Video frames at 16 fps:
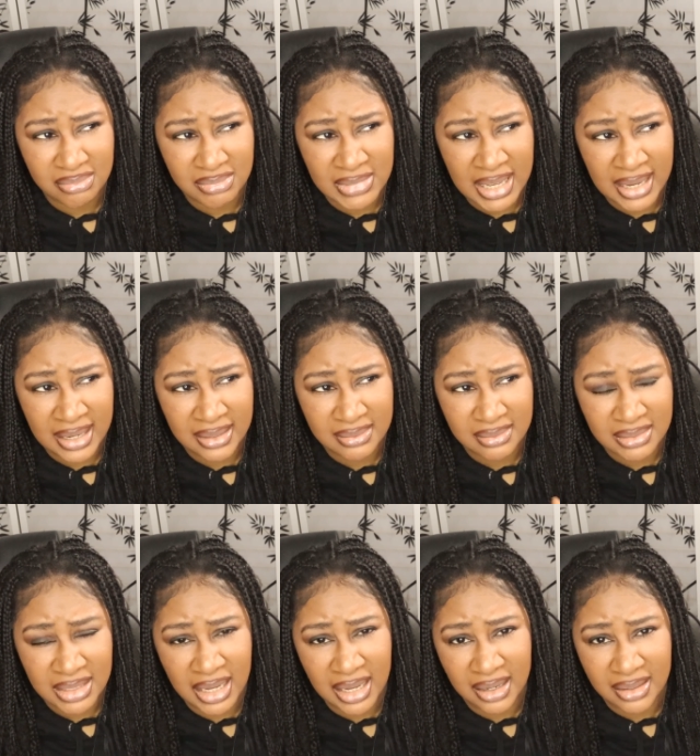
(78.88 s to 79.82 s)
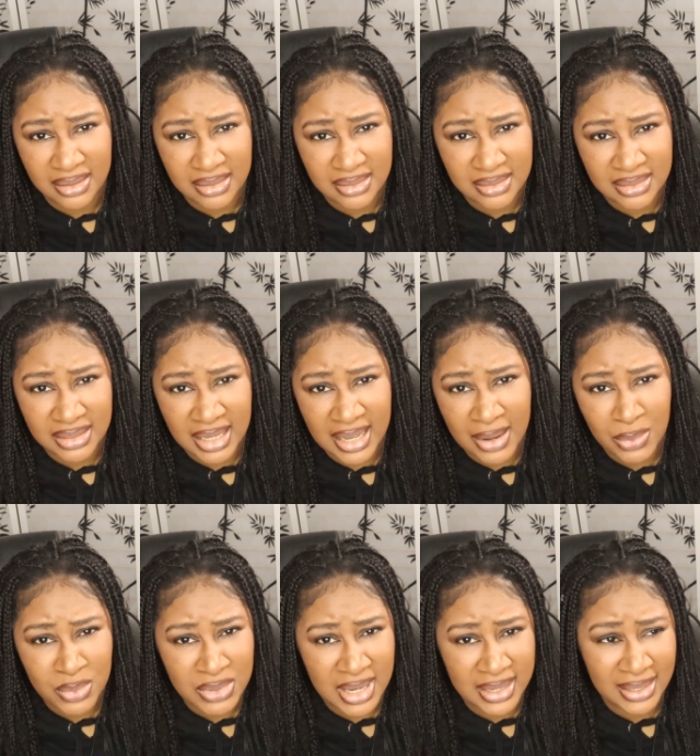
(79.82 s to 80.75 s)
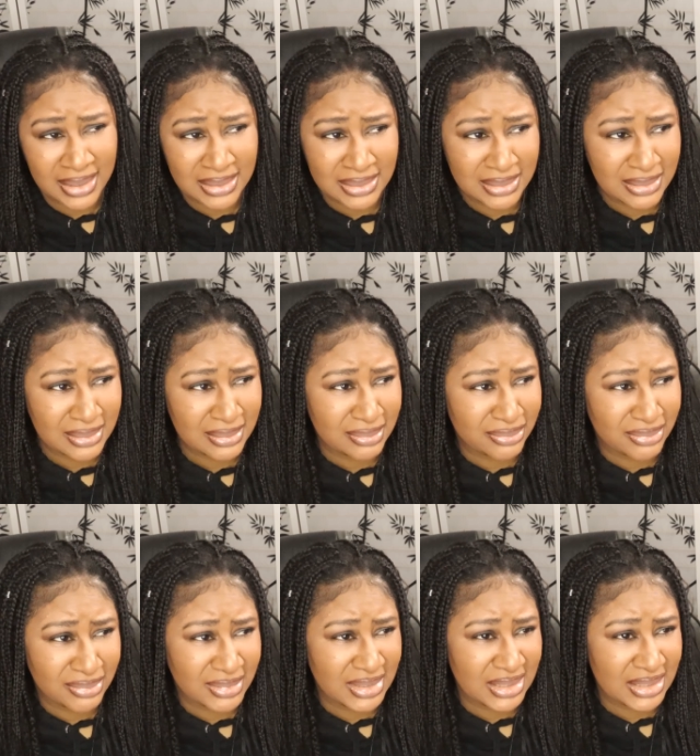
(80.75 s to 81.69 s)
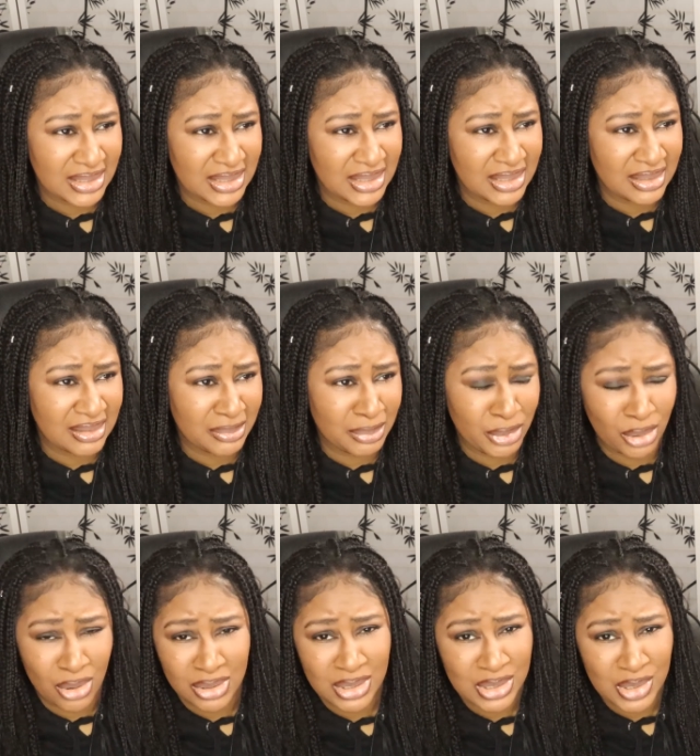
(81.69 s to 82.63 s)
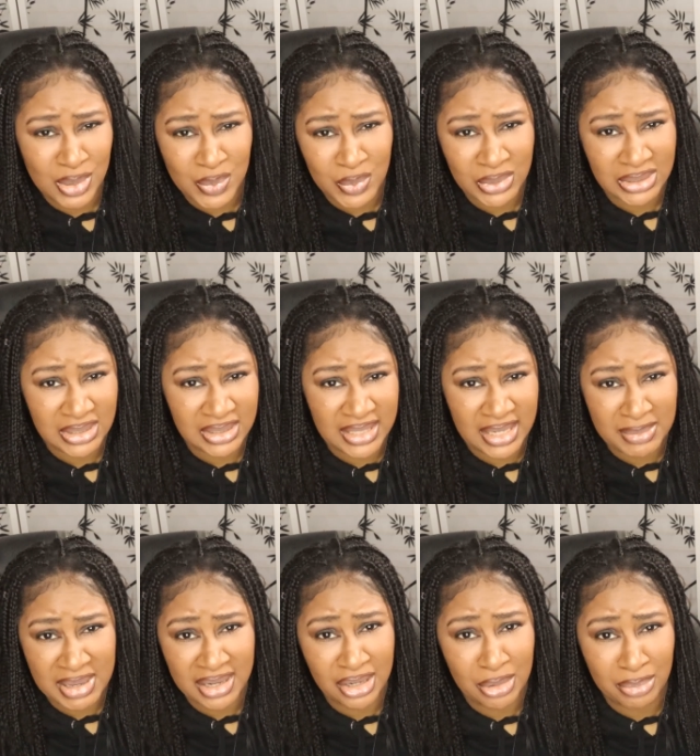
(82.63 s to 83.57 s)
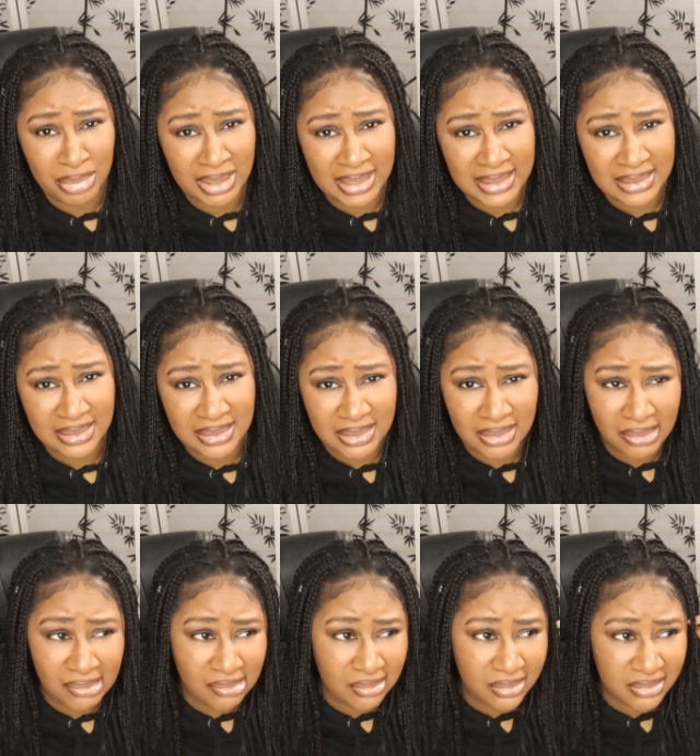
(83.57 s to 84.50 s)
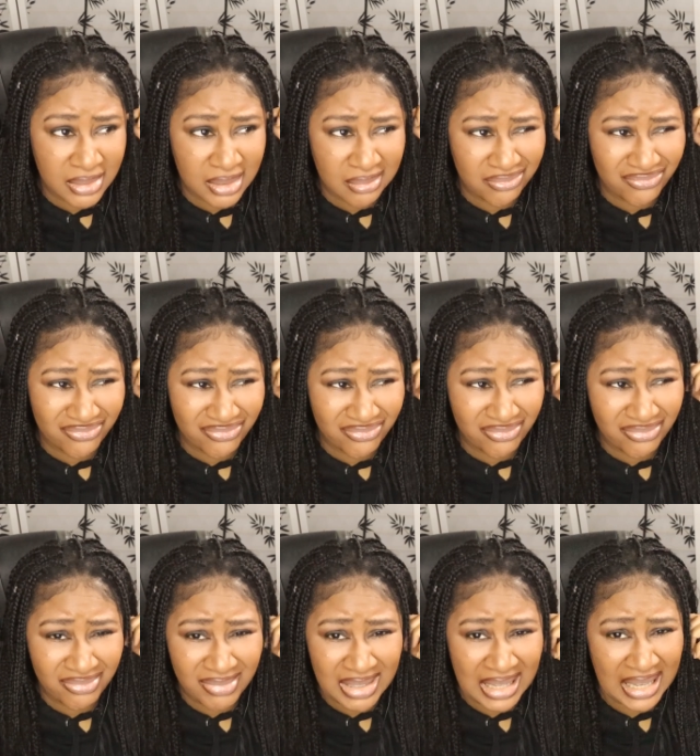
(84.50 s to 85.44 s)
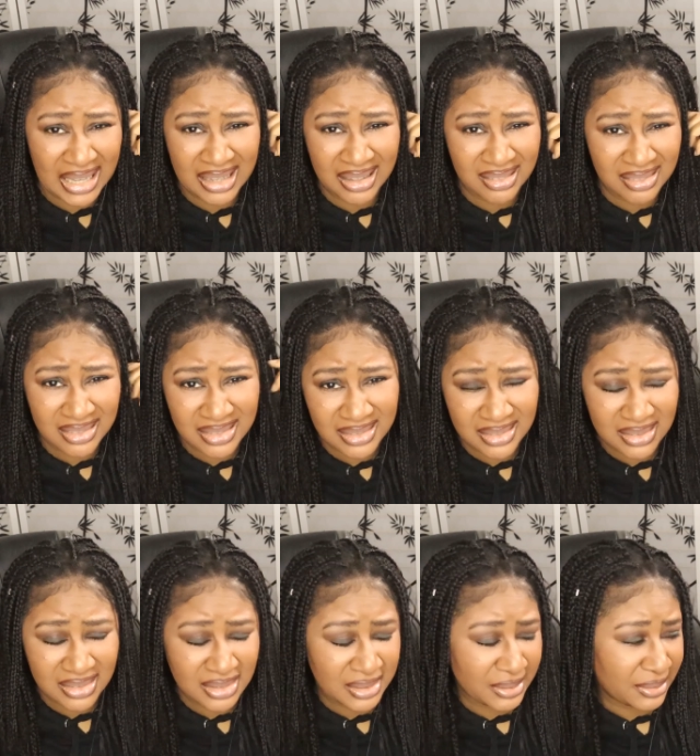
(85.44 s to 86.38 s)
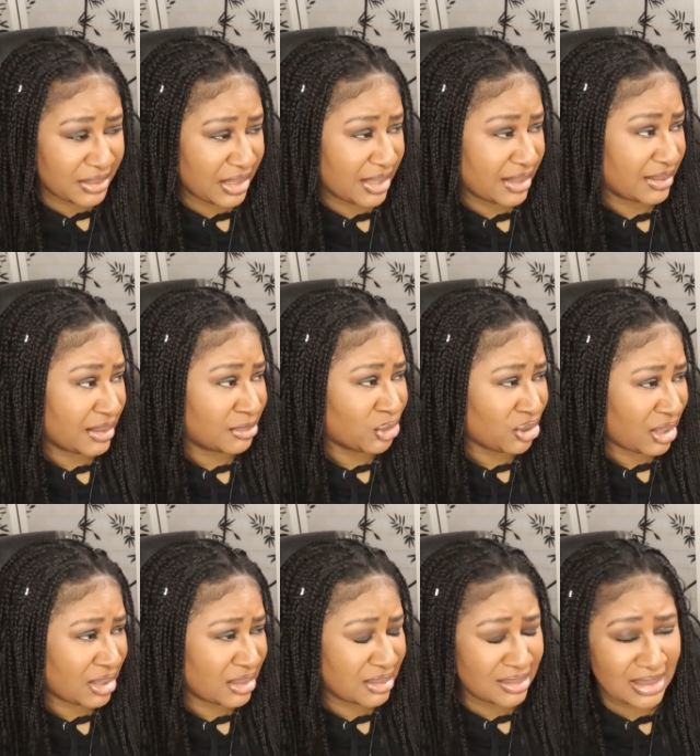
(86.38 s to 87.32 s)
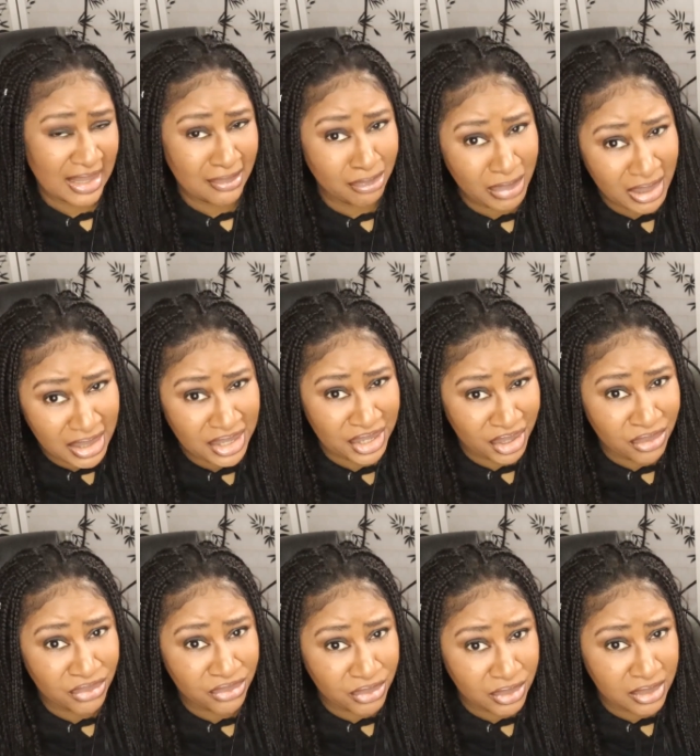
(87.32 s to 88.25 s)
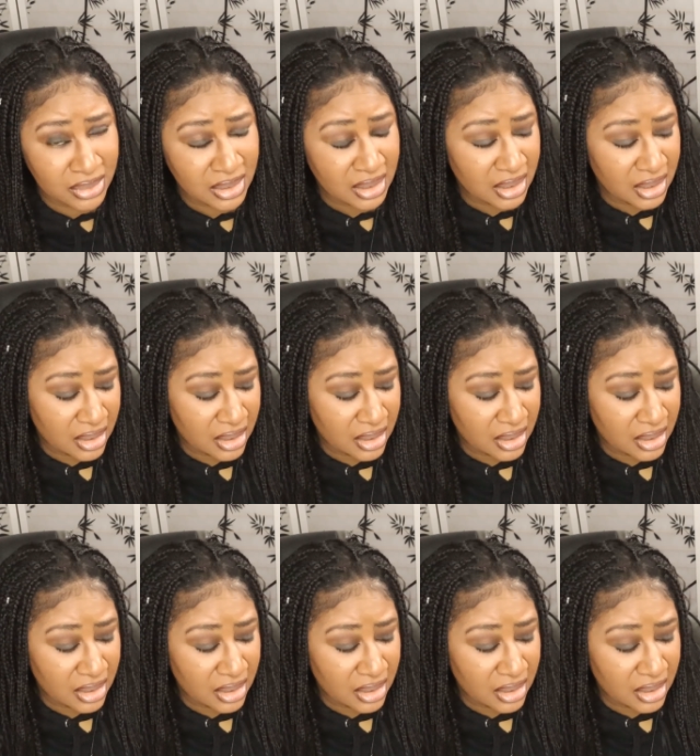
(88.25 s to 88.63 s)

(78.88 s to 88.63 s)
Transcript: that yeah that i, I guess it belonged to someone and they made a complaint so yeah so yeah i'm trying to like be careful